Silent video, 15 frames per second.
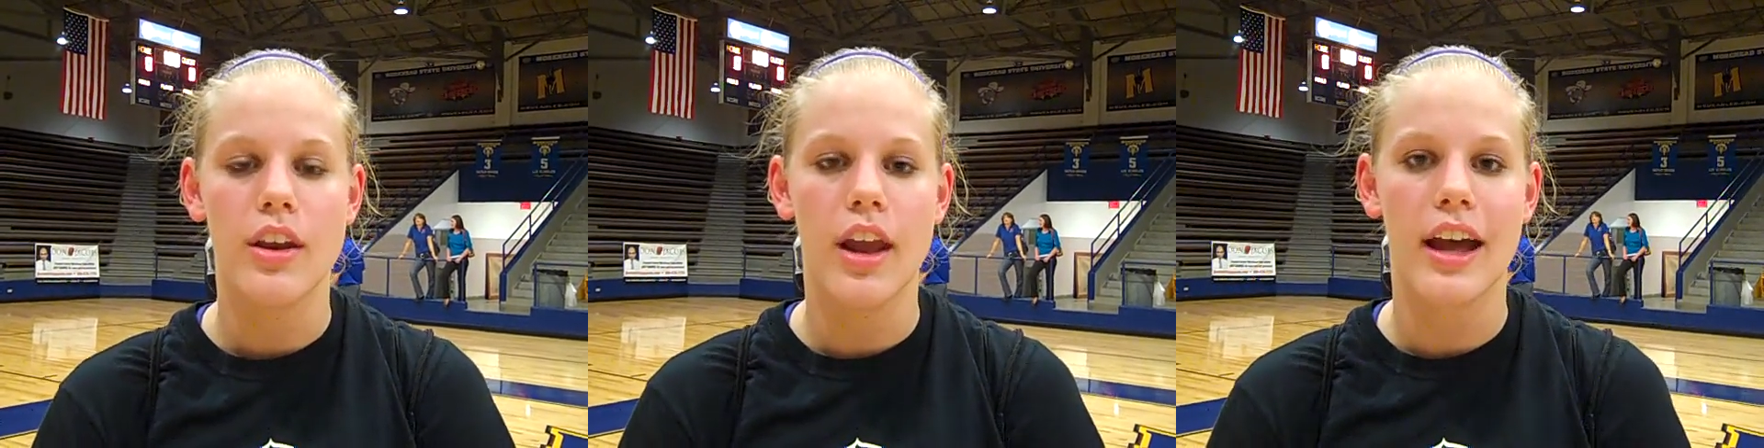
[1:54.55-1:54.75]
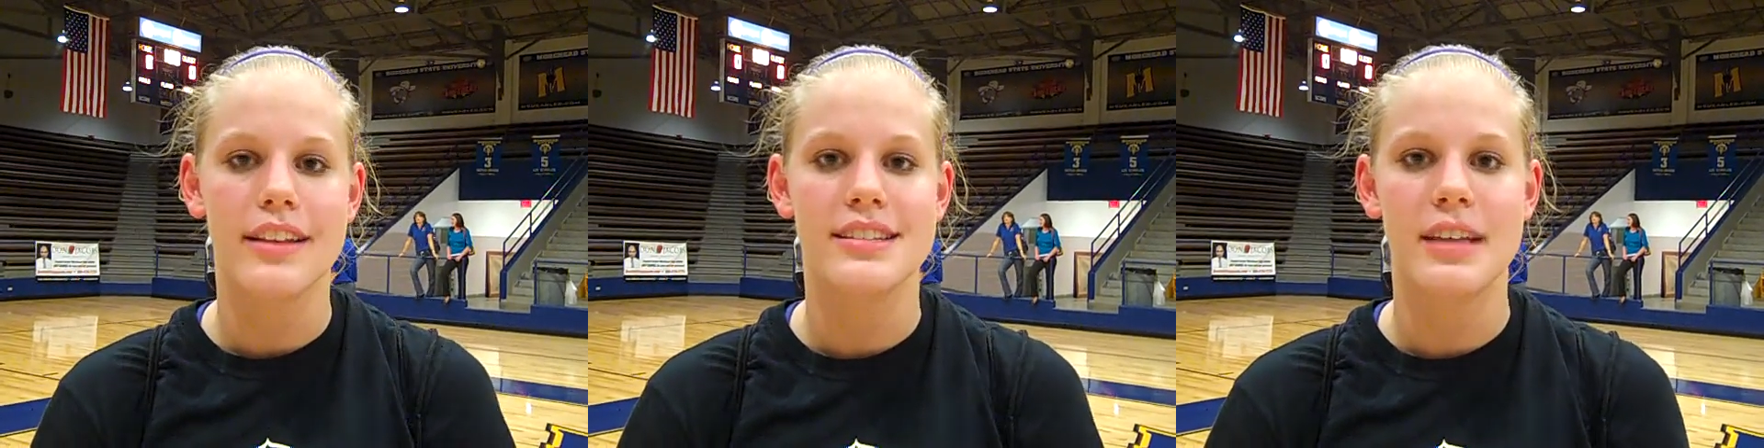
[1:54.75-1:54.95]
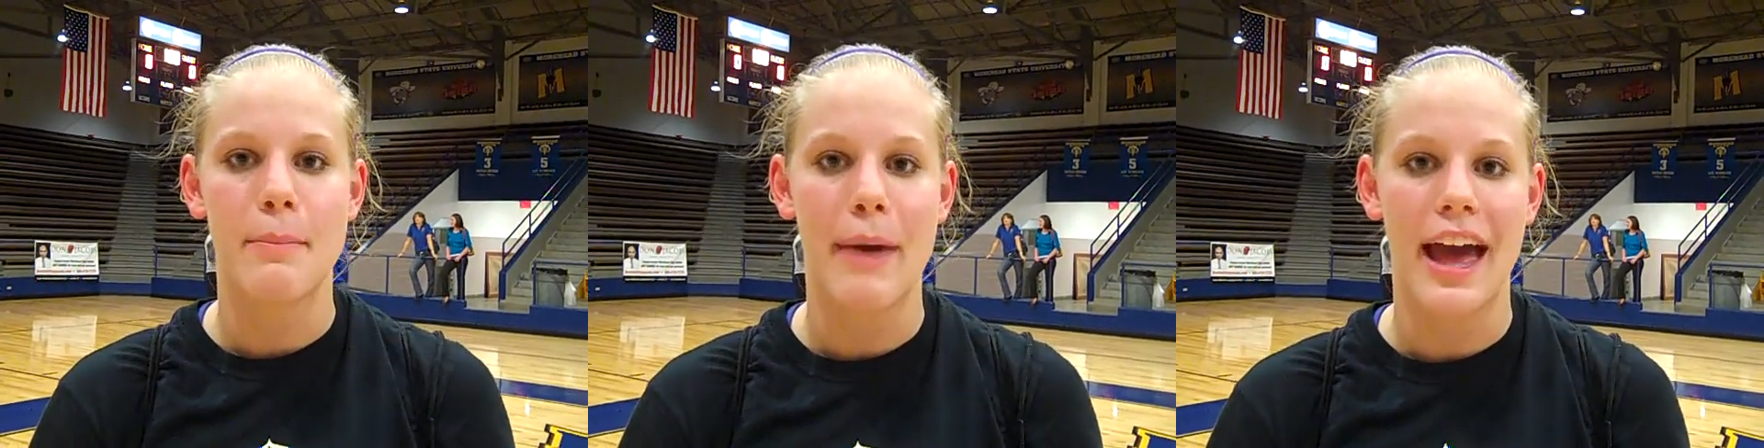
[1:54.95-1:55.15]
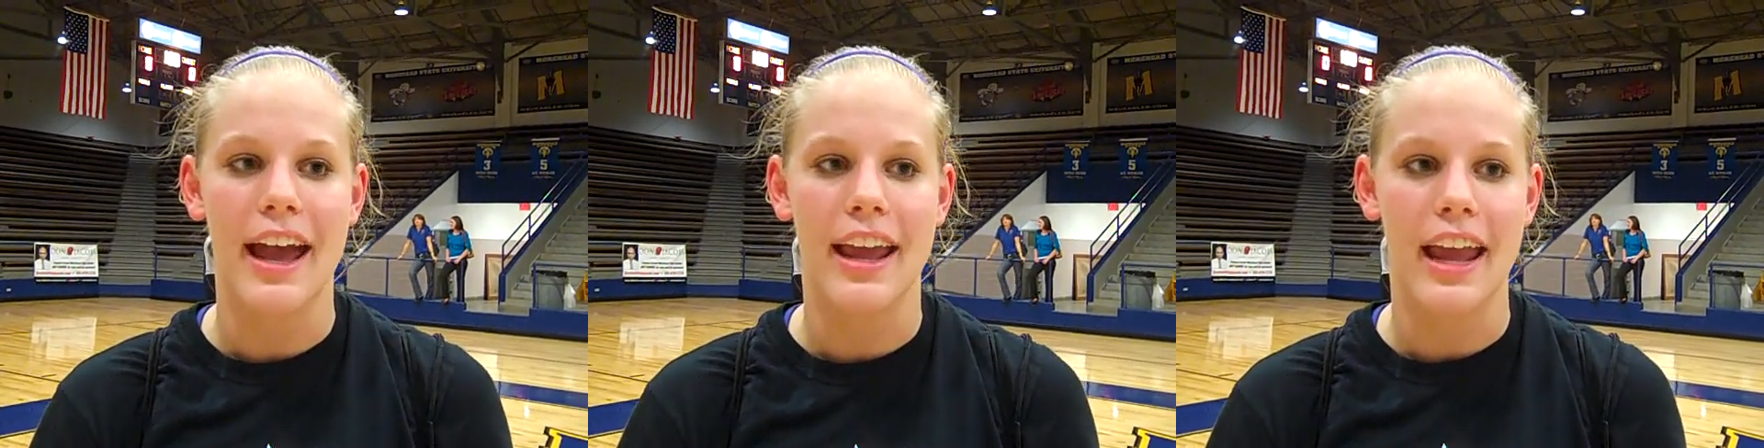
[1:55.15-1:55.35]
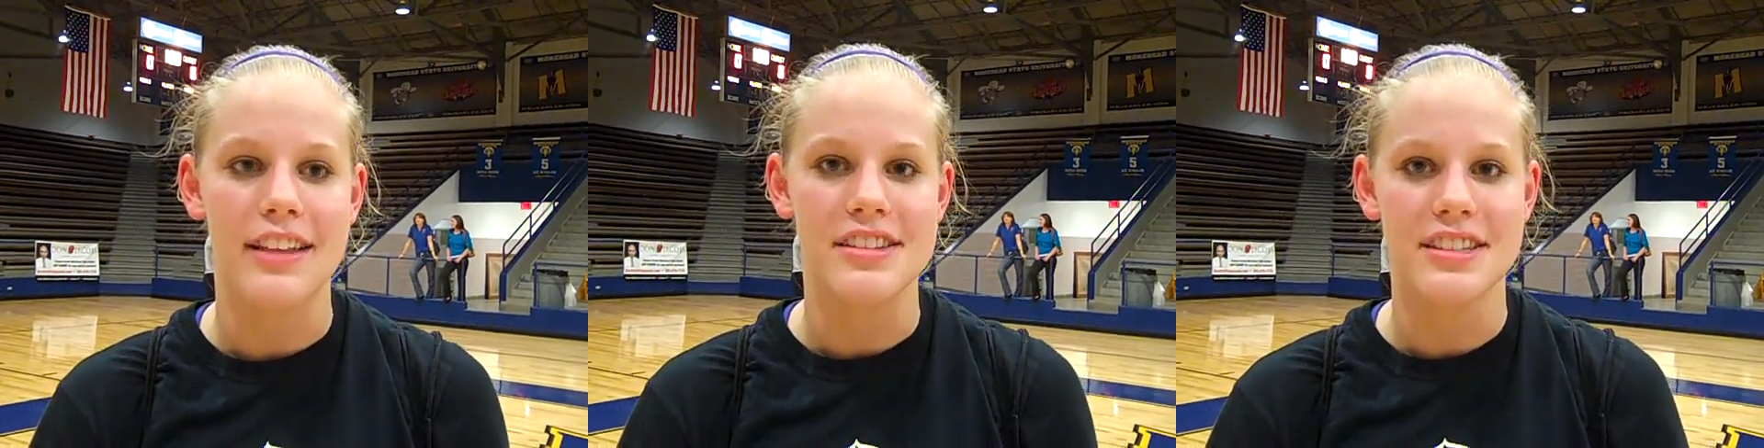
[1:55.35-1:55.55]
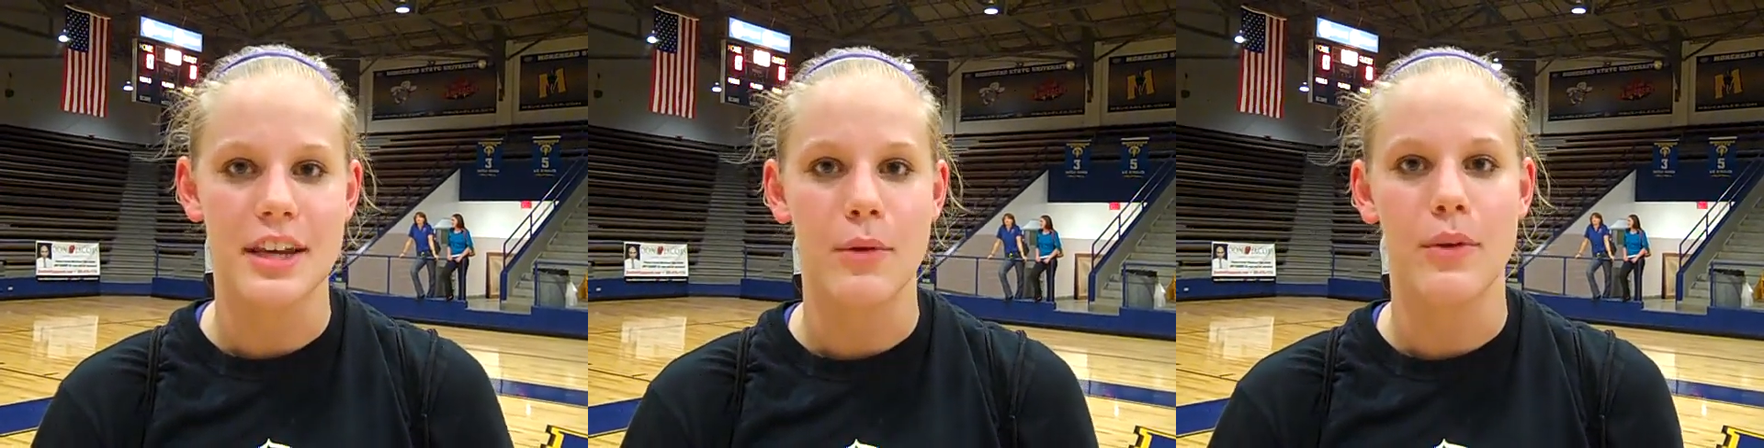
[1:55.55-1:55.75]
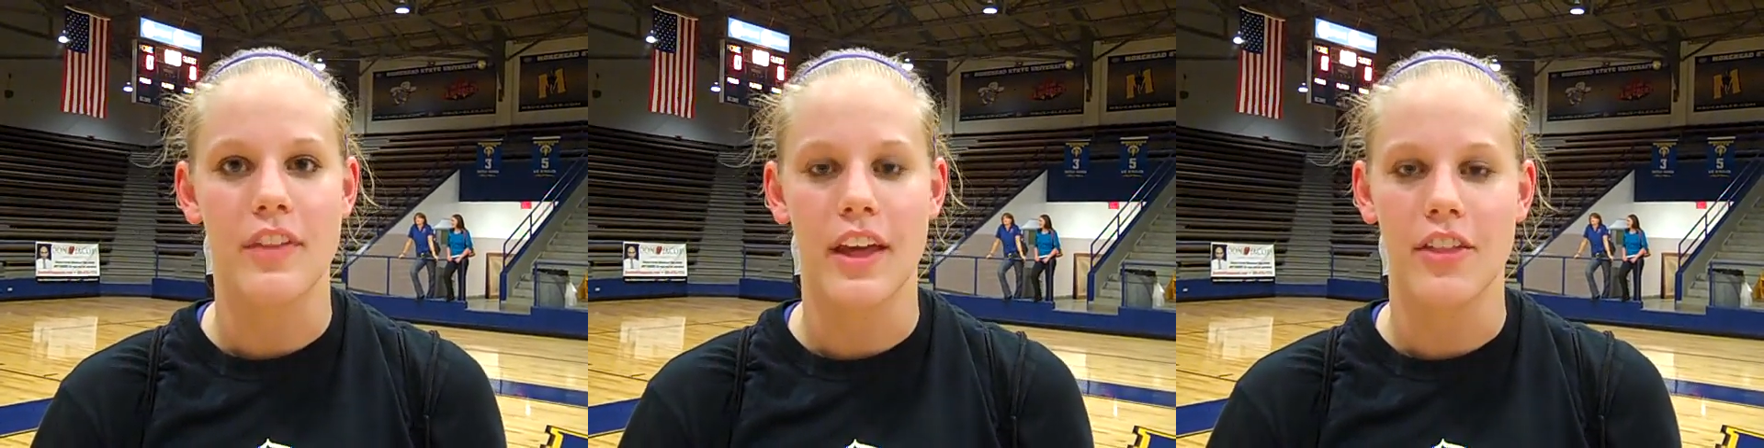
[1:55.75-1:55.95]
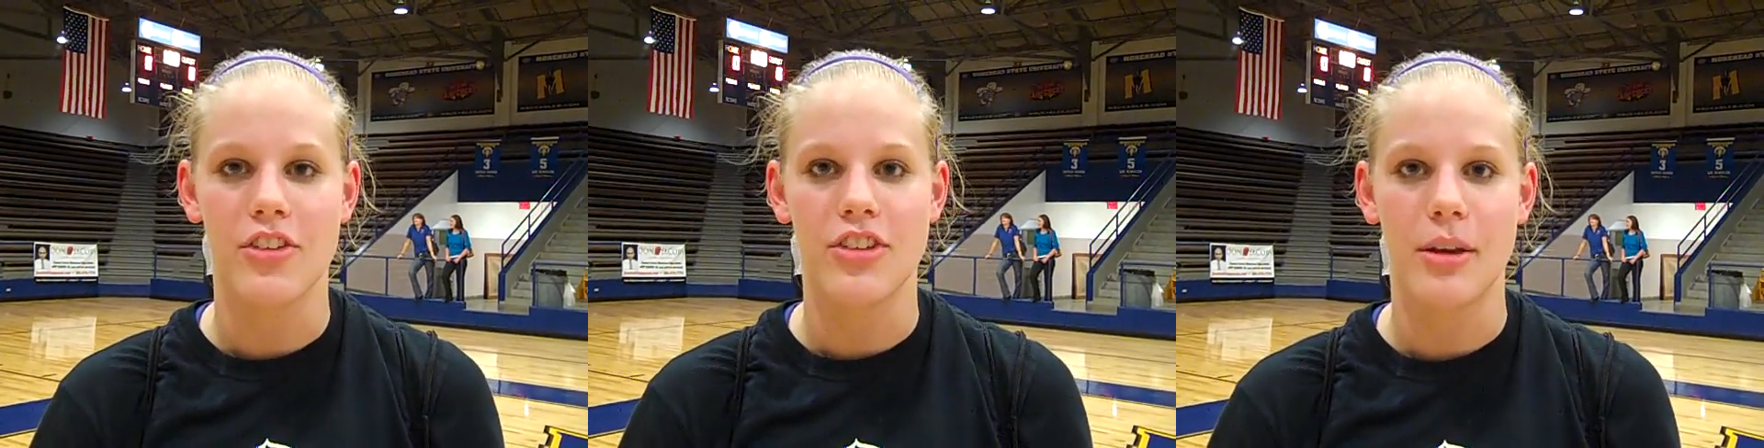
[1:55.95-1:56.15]
not sit back and see what
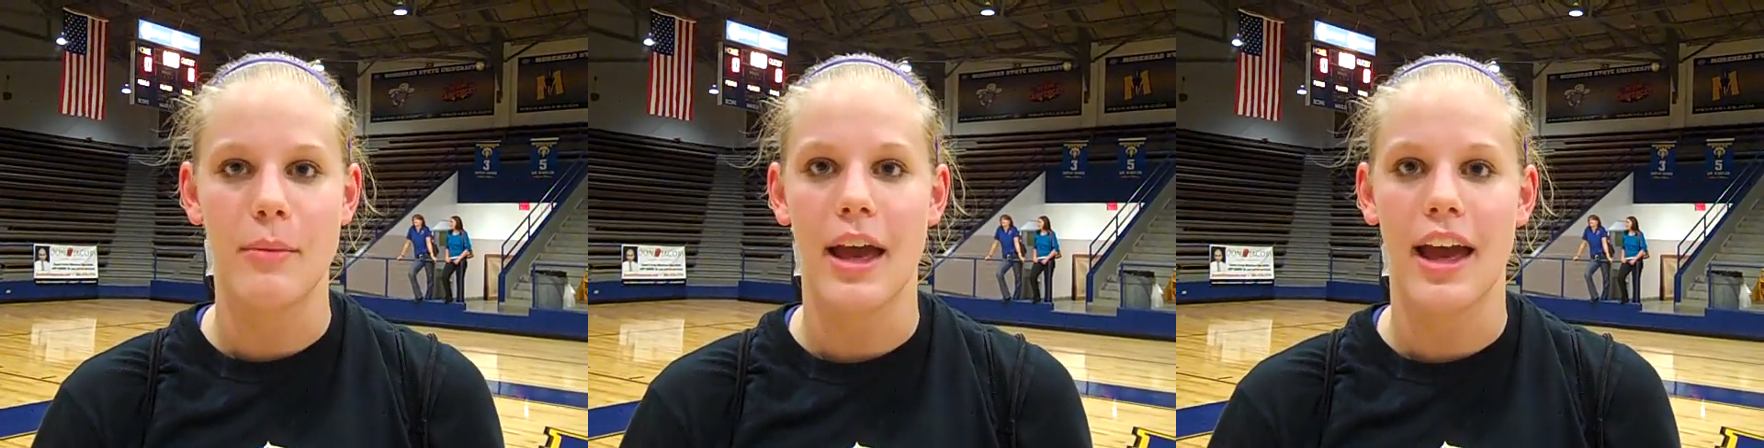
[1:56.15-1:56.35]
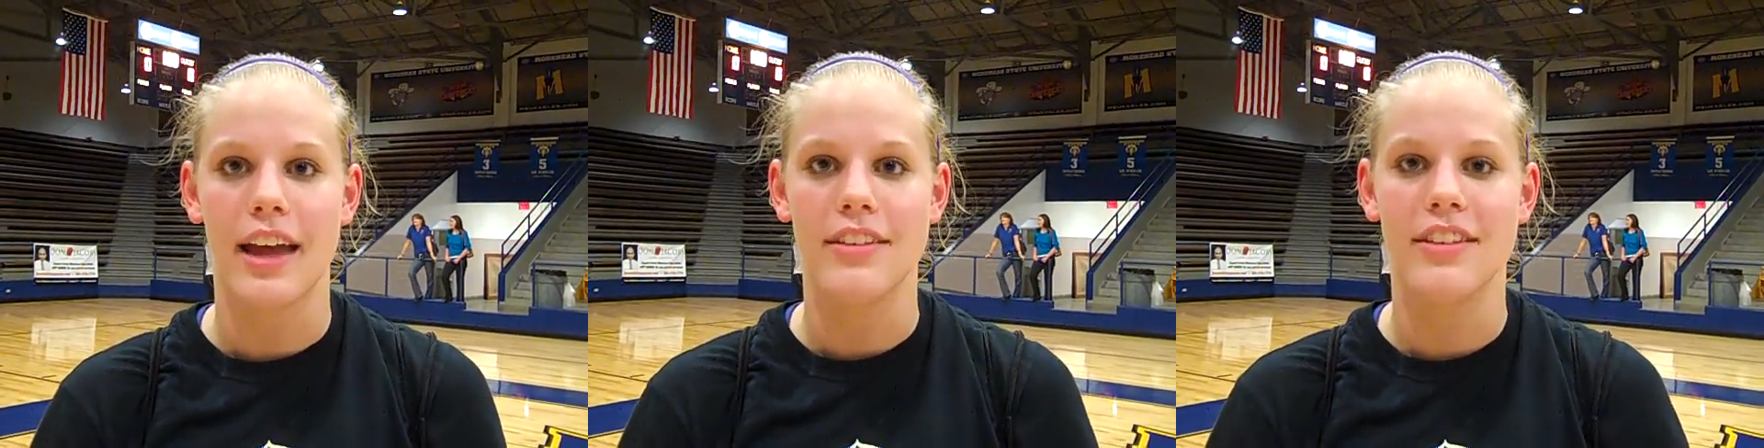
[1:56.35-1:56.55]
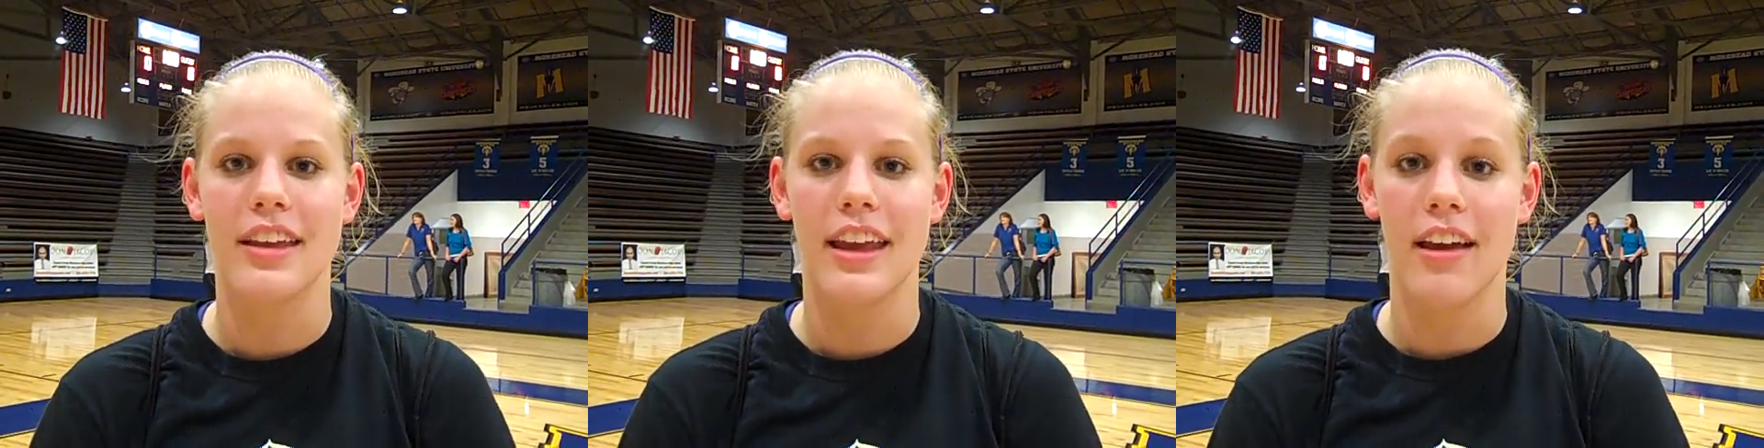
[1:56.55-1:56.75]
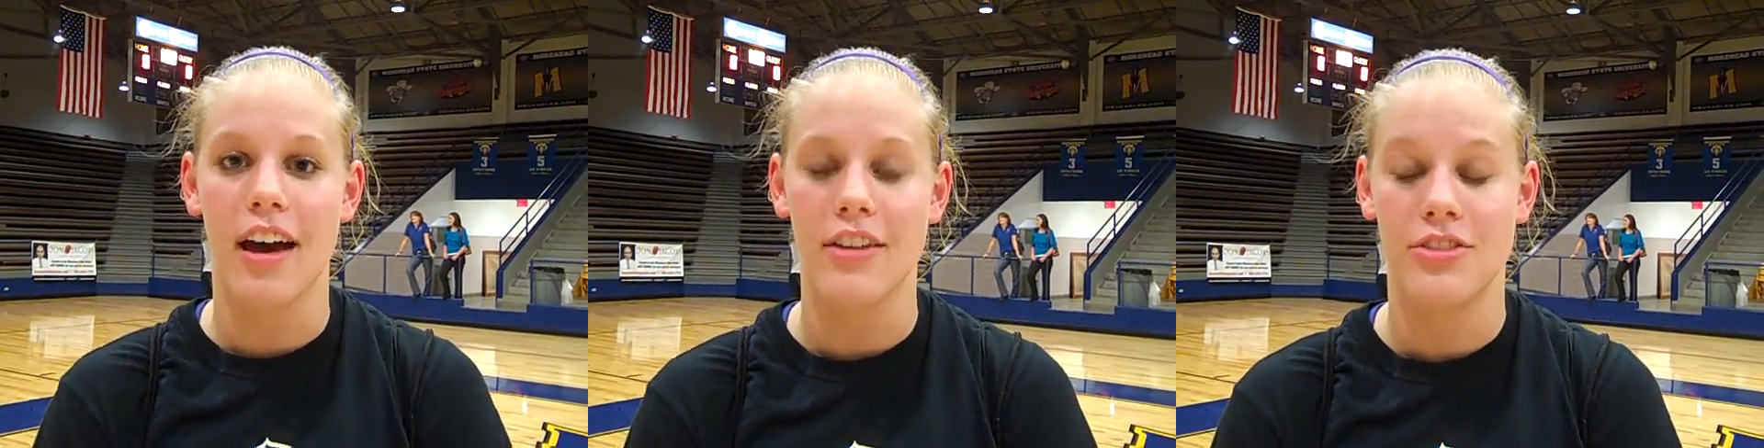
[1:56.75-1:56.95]
the other team had to get